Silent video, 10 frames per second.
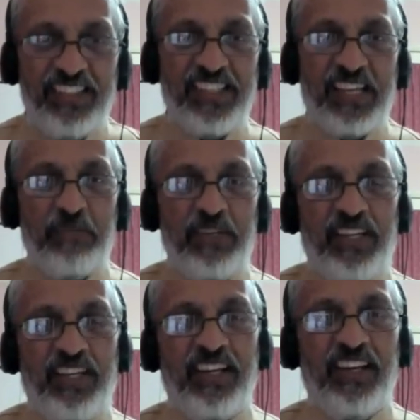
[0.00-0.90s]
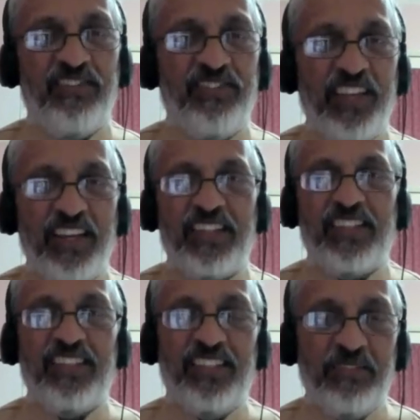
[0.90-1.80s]
This is happening. I feel
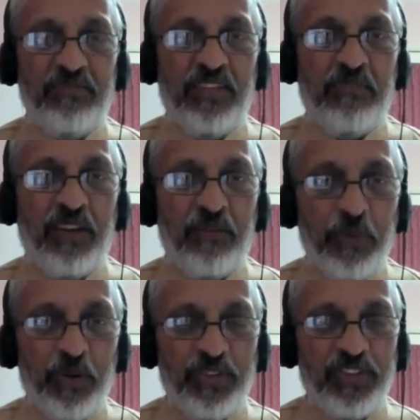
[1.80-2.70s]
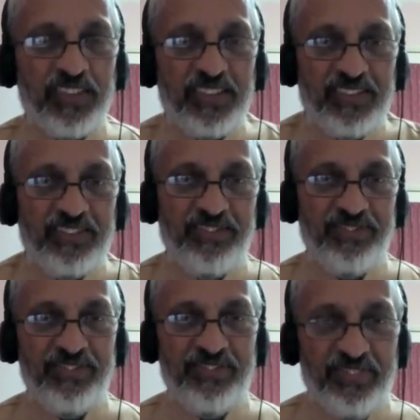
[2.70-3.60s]
it in my bones.
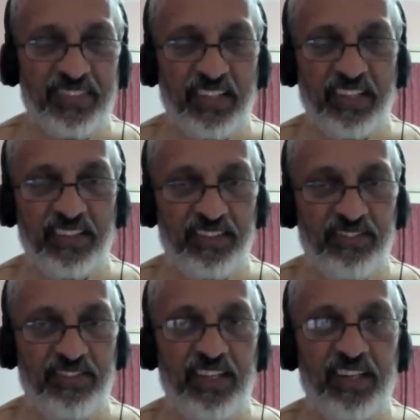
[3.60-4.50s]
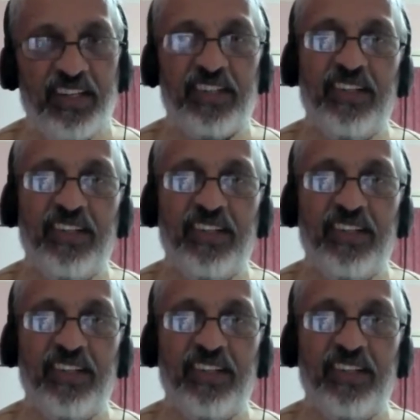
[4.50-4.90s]
And we are